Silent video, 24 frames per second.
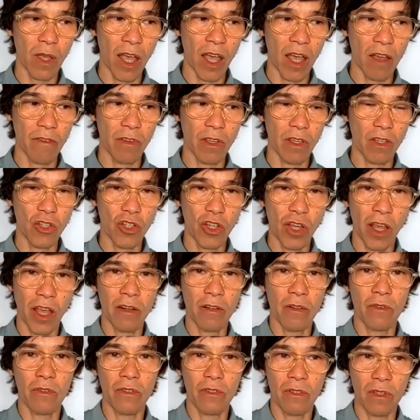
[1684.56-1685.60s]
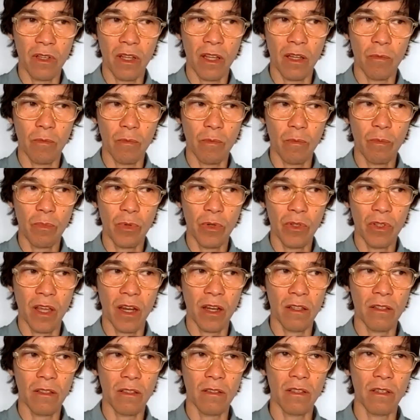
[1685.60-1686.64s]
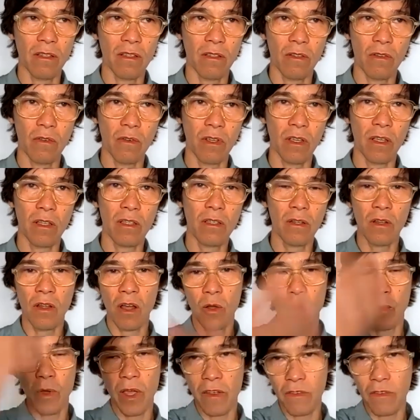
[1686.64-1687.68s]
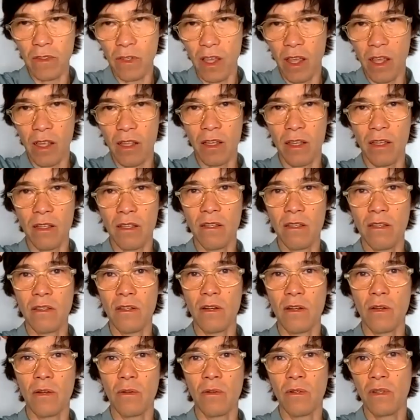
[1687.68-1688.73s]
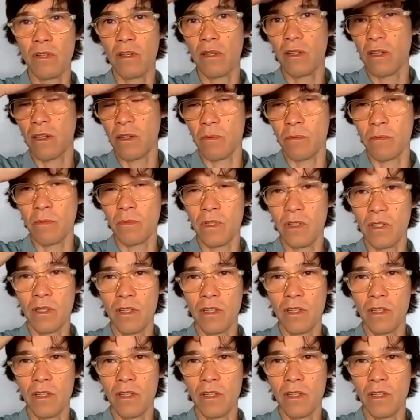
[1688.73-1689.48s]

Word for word: to have a channel to then put that into season 3. It's a long way of saying that, you know,